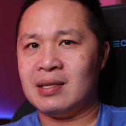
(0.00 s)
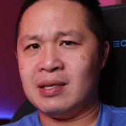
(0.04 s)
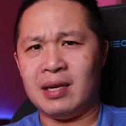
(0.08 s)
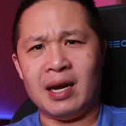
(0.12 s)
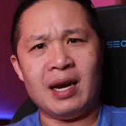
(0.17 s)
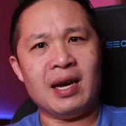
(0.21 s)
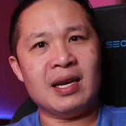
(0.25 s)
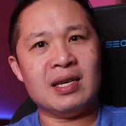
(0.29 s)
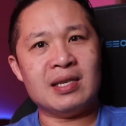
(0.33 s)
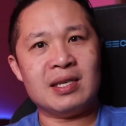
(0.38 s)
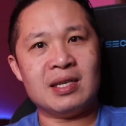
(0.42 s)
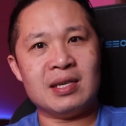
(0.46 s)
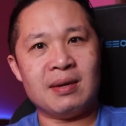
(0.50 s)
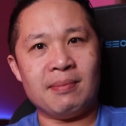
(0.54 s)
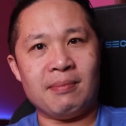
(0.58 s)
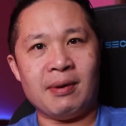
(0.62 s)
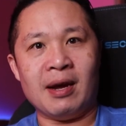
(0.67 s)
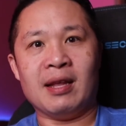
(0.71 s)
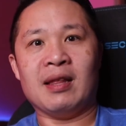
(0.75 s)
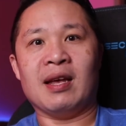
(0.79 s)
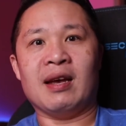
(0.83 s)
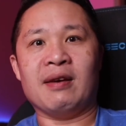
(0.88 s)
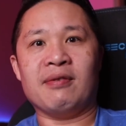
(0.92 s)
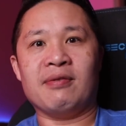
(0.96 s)
changed
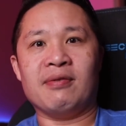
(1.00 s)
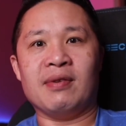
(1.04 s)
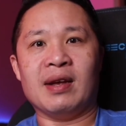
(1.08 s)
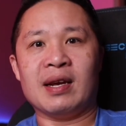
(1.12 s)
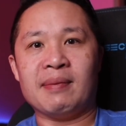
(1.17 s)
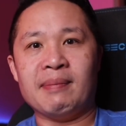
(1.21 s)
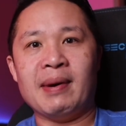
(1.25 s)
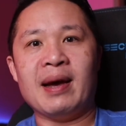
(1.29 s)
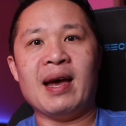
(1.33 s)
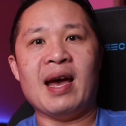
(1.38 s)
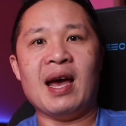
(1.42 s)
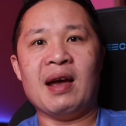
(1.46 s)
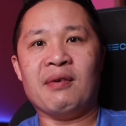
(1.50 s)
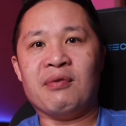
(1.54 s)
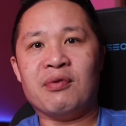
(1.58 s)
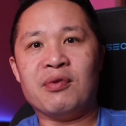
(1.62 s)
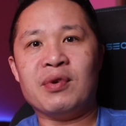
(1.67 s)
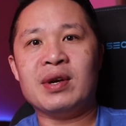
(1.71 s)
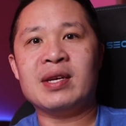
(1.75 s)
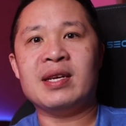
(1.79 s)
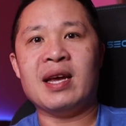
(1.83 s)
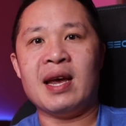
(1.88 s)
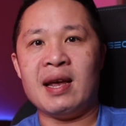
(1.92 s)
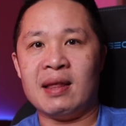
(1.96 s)
my life, like my
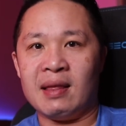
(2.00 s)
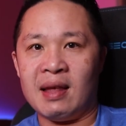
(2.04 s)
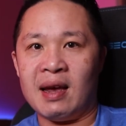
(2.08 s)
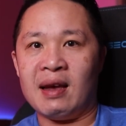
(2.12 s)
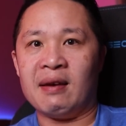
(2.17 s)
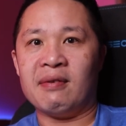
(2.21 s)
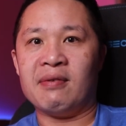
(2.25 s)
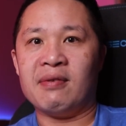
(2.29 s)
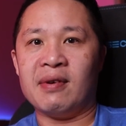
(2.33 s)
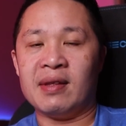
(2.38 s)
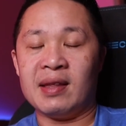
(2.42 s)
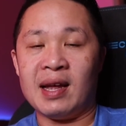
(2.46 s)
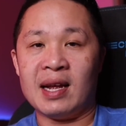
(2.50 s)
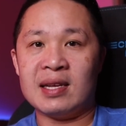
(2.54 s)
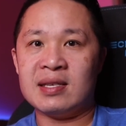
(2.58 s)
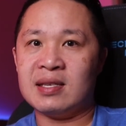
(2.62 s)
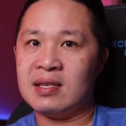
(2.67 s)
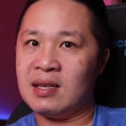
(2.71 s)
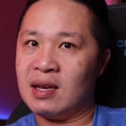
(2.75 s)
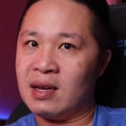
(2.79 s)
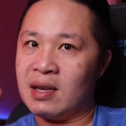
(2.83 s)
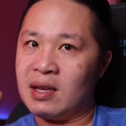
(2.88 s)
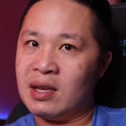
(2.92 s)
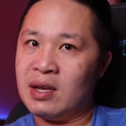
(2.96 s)
everyday life. And
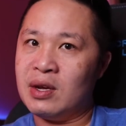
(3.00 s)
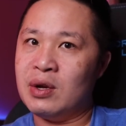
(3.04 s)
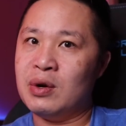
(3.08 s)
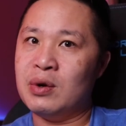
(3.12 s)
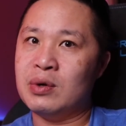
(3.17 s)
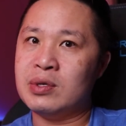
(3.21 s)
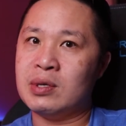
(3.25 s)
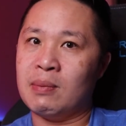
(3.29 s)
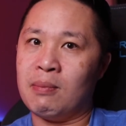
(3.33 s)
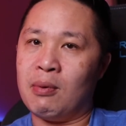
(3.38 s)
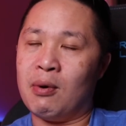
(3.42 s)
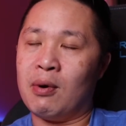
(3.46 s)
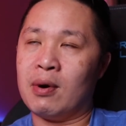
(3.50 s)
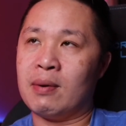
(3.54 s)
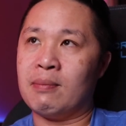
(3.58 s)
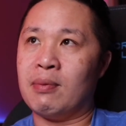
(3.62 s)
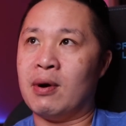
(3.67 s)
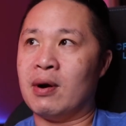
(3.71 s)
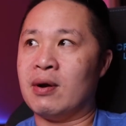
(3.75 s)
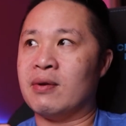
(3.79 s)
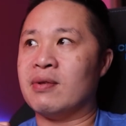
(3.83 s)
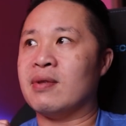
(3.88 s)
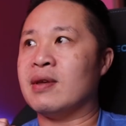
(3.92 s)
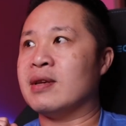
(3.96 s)
that's a huge important
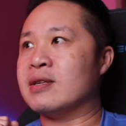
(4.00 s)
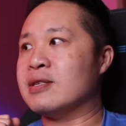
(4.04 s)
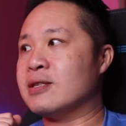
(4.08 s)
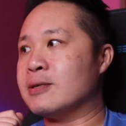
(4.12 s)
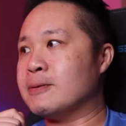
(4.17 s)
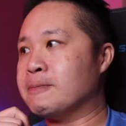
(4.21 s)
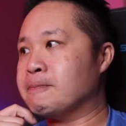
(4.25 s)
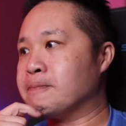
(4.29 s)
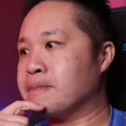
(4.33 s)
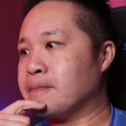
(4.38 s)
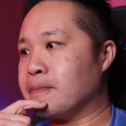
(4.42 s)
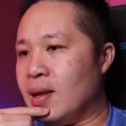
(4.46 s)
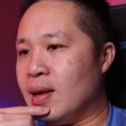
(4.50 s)
part of this.